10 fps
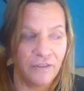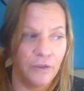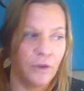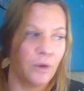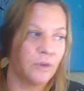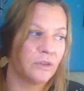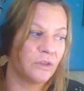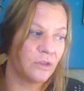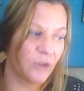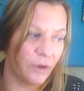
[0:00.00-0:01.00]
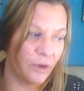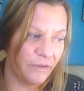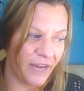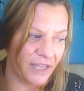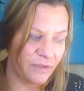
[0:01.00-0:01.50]
If you don't go to
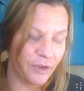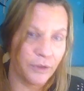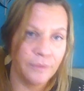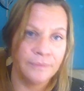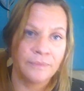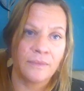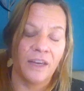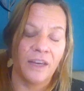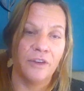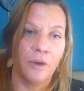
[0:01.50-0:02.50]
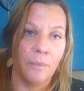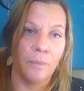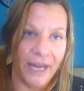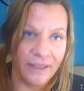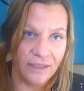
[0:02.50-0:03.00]
fast food, if you
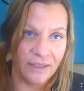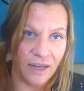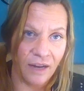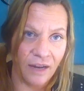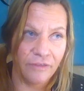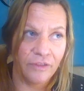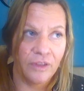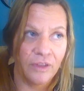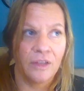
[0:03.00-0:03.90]
don't buy the stuff,